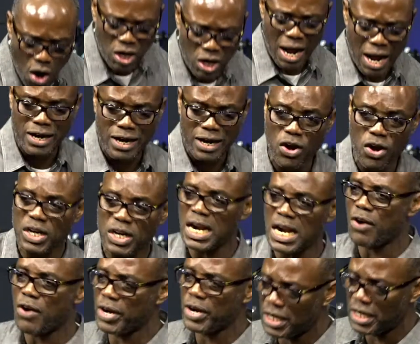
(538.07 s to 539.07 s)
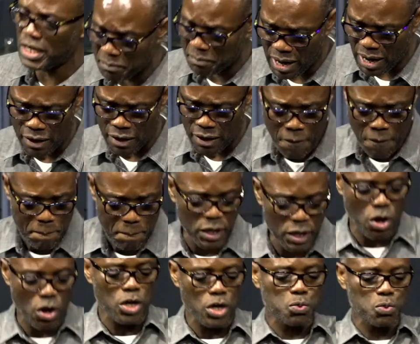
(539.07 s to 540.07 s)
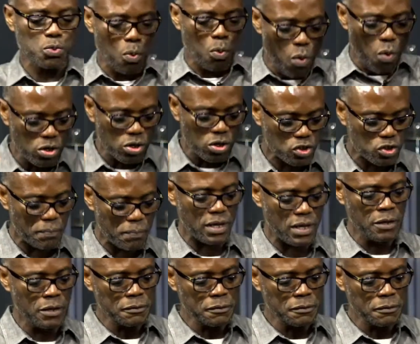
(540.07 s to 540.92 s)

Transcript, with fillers: our Lord and our Redeemer, because we want to be